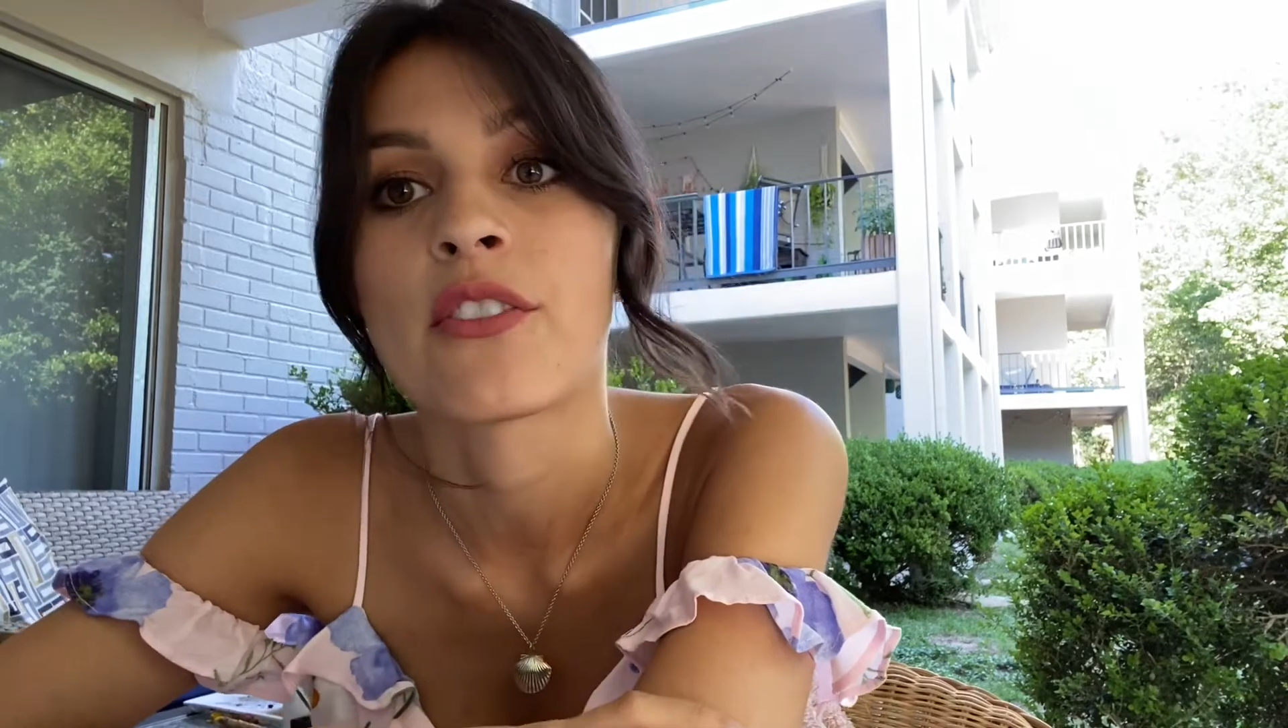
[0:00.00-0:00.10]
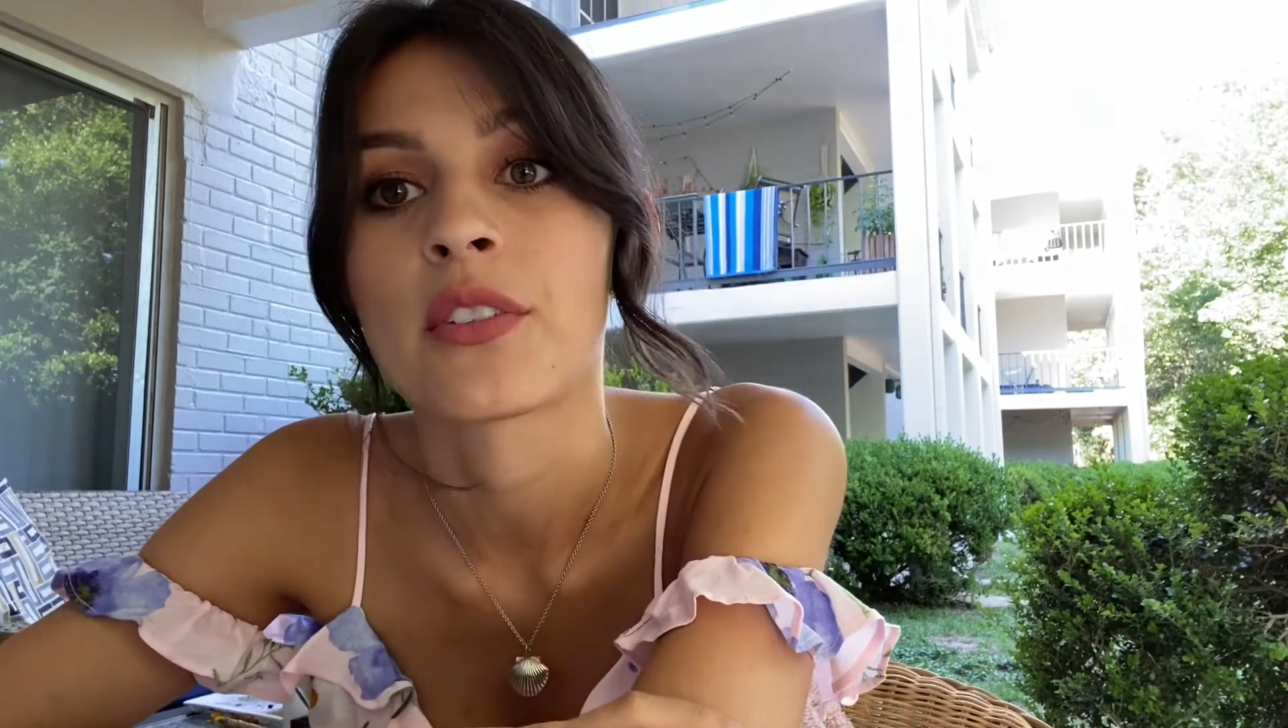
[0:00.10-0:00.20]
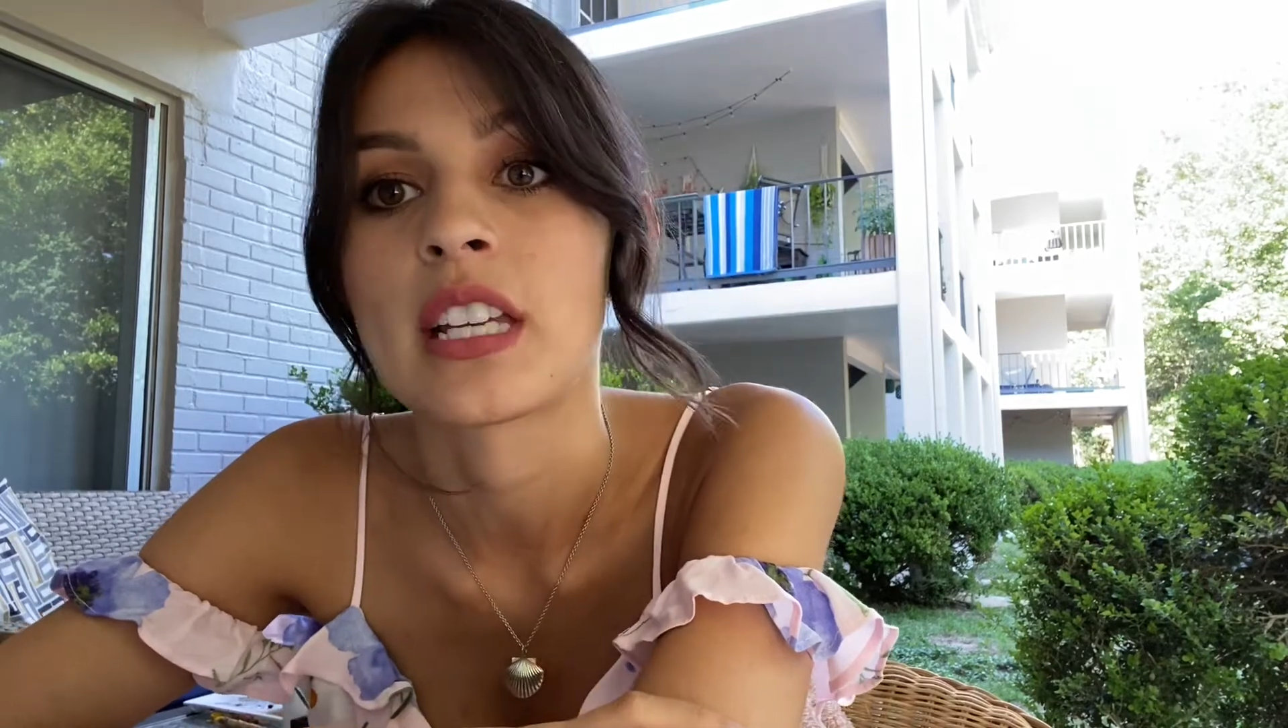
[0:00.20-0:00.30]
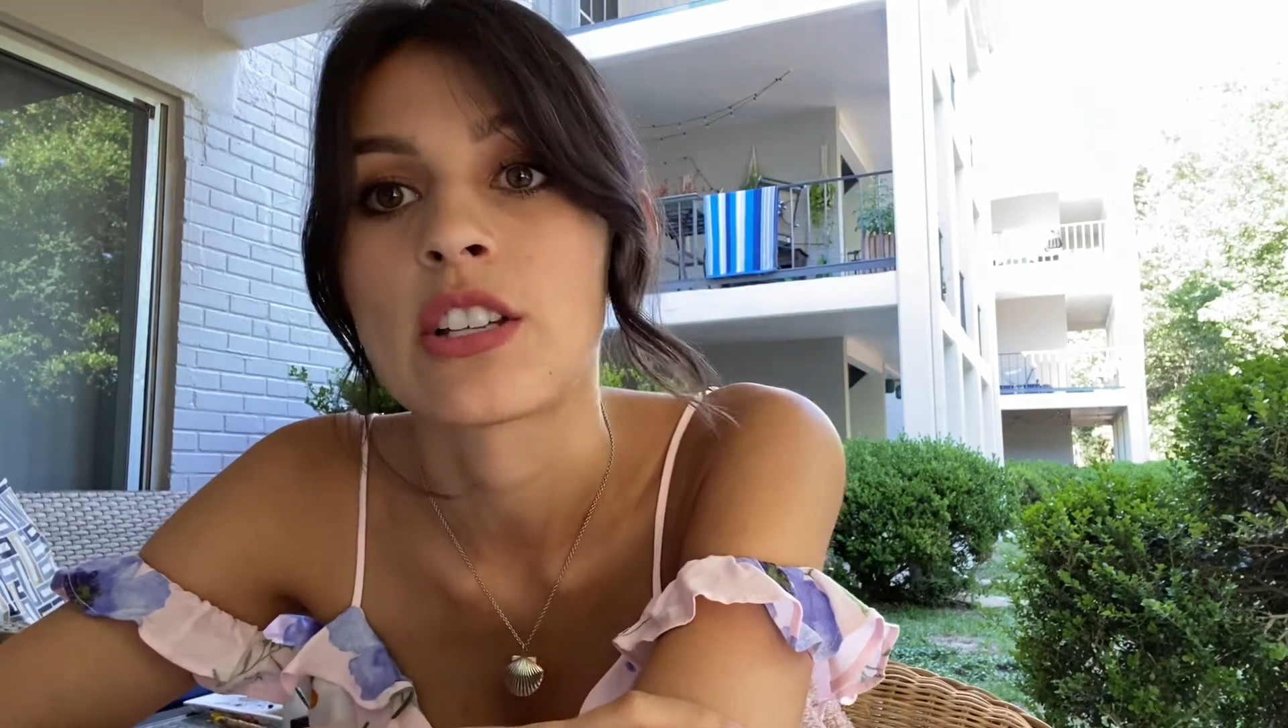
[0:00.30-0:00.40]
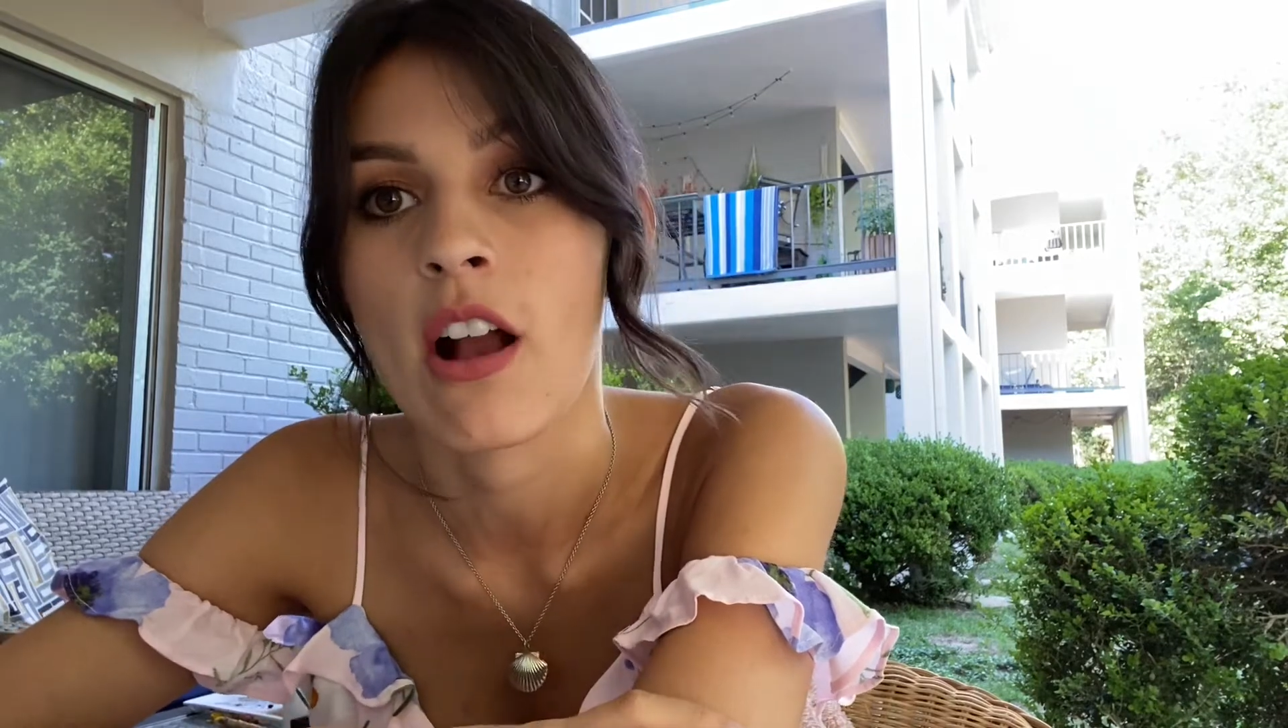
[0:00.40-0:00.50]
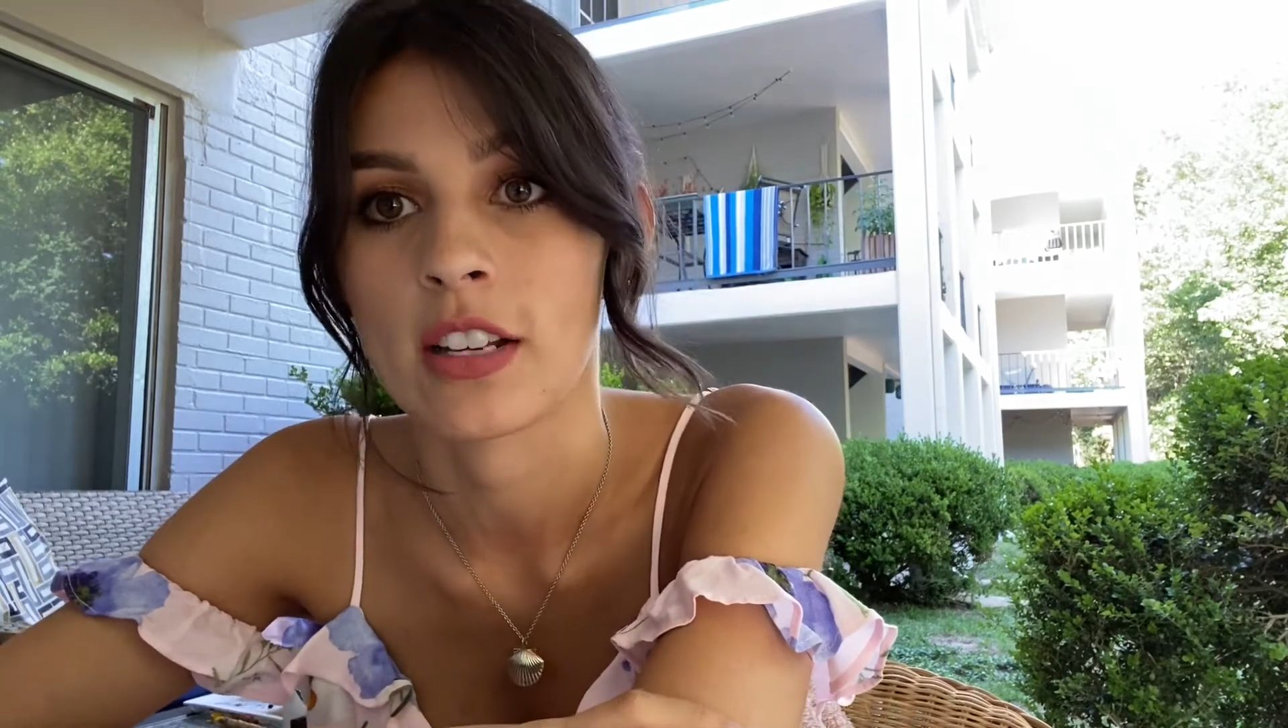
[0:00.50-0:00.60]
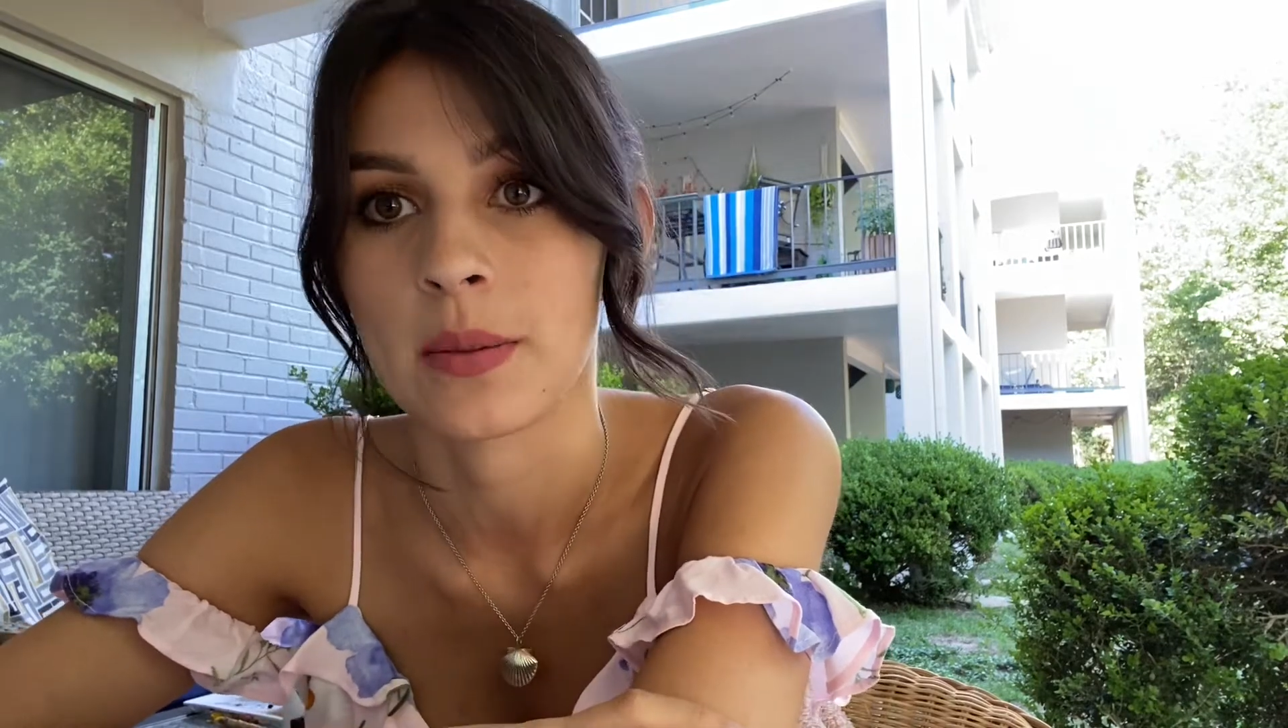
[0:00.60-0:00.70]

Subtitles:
really talked